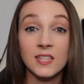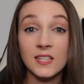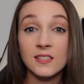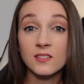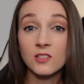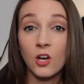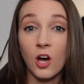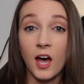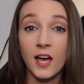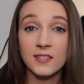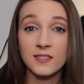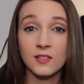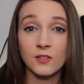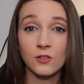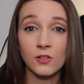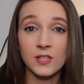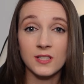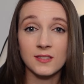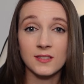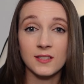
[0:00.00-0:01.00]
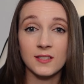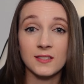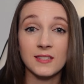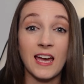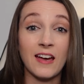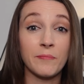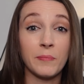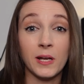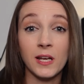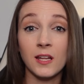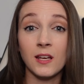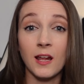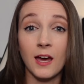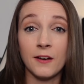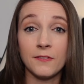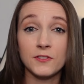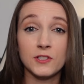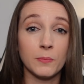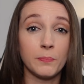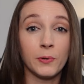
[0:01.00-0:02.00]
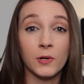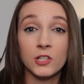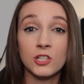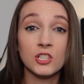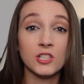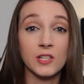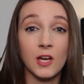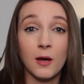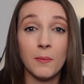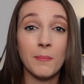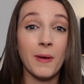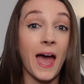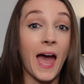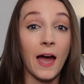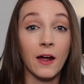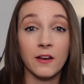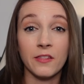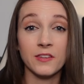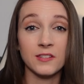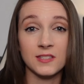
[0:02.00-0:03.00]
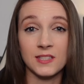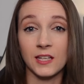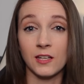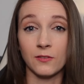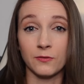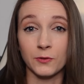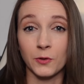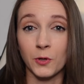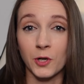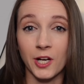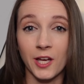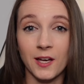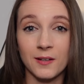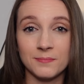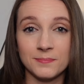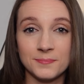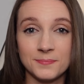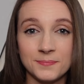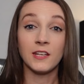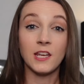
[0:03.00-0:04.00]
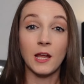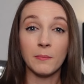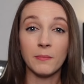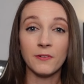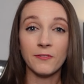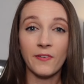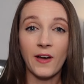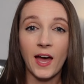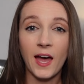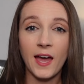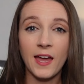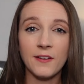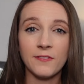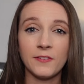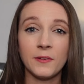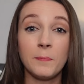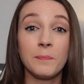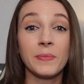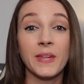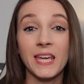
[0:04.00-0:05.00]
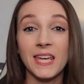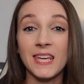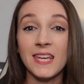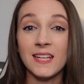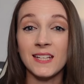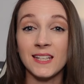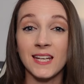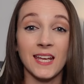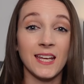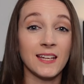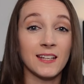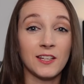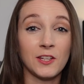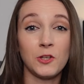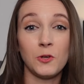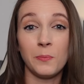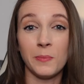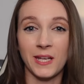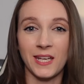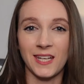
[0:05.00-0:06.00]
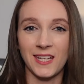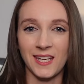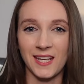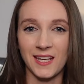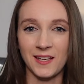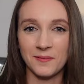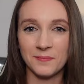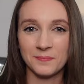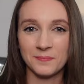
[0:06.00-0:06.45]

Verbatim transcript: These cost increases have been enough to push some out of the state of Florida. Number five, heat and humidity.